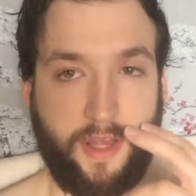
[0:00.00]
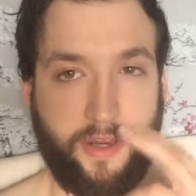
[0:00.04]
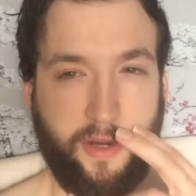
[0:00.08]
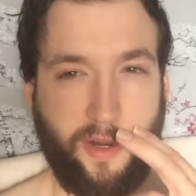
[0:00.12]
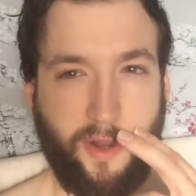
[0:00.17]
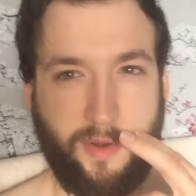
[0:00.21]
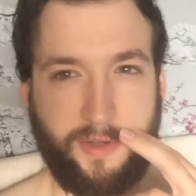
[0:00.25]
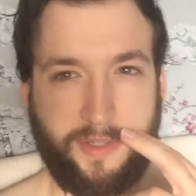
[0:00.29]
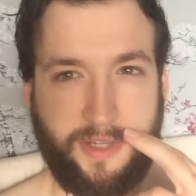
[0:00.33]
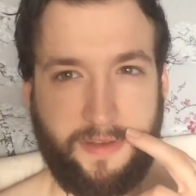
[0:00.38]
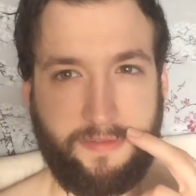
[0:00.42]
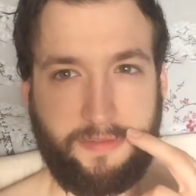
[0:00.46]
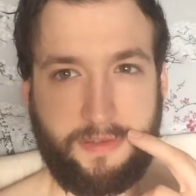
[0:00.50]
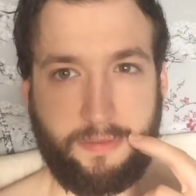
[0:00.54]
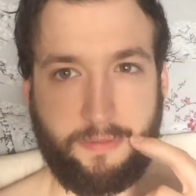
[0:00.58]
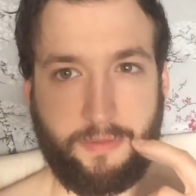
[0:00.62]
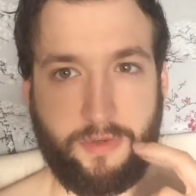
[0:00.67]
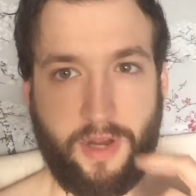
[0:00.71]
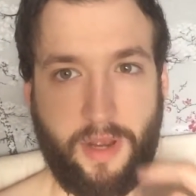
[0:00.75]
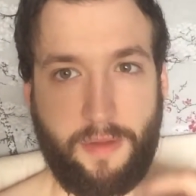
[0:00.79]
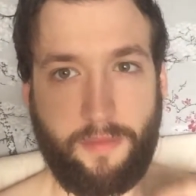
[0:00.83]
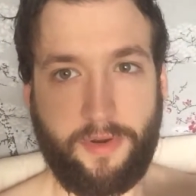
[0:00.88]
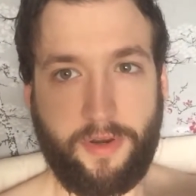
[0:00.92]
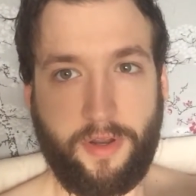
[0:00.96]
I can always have some
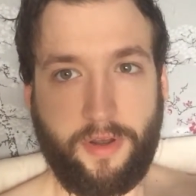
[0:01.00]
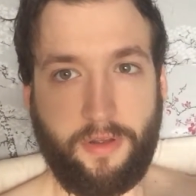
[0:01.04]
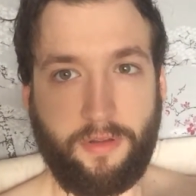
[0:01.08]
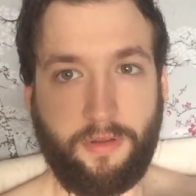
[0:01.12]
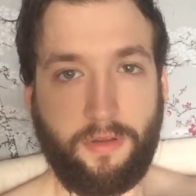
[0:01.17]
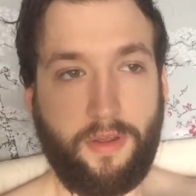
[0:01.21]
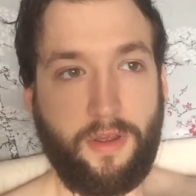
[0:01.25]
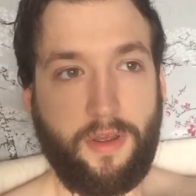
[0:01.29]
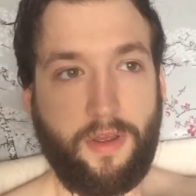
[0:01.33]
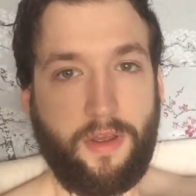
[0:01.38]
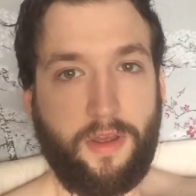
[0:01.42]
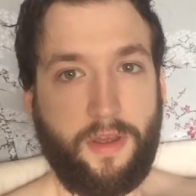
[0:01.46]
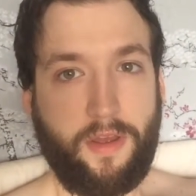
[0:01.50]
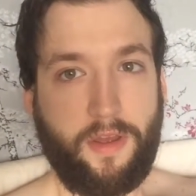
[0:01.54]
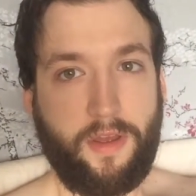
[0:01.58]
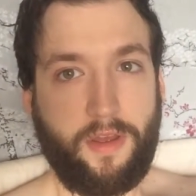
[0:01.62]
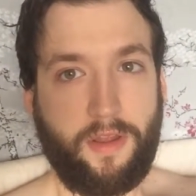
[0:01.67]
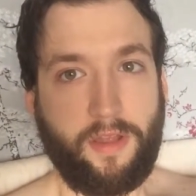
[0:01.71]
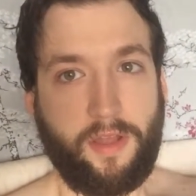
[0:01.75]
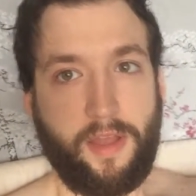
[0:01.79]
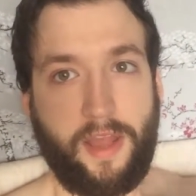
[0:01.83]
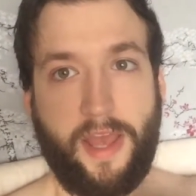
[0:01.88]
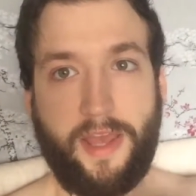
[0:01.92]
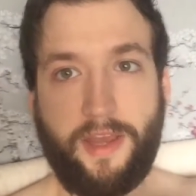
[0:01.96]
tramadol
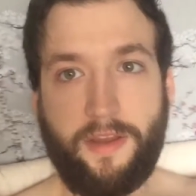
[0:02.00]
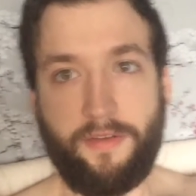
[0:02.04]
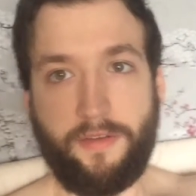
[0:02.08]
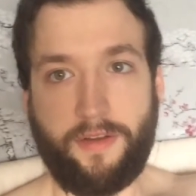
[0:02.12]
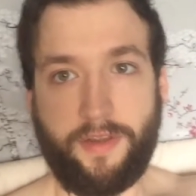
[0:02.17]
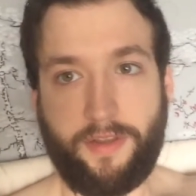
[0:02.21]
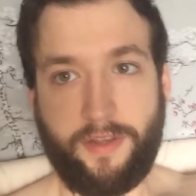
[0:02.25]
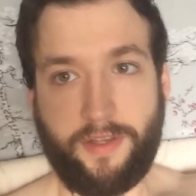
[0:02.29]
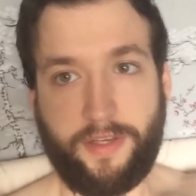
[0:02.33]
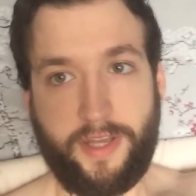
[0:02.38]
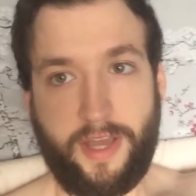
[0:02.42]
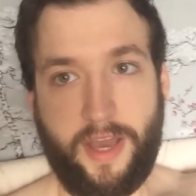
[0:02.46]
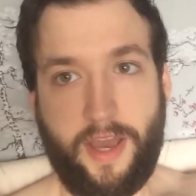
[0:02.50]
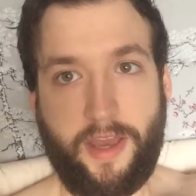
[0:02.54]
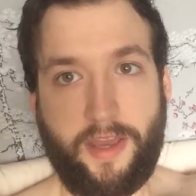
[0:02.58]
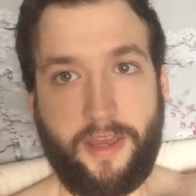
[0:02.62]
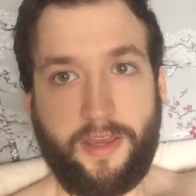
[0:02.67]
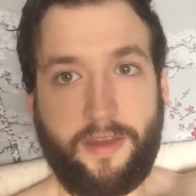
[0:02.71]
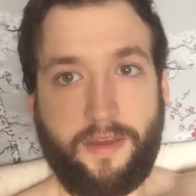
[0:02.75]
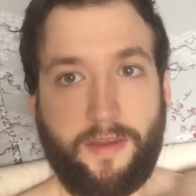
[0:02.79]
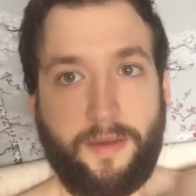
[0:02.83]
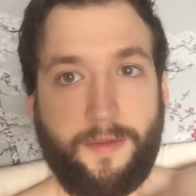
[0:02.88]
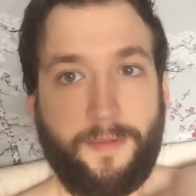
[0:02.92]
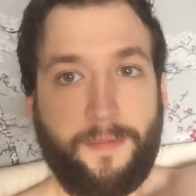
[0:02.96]
later in the day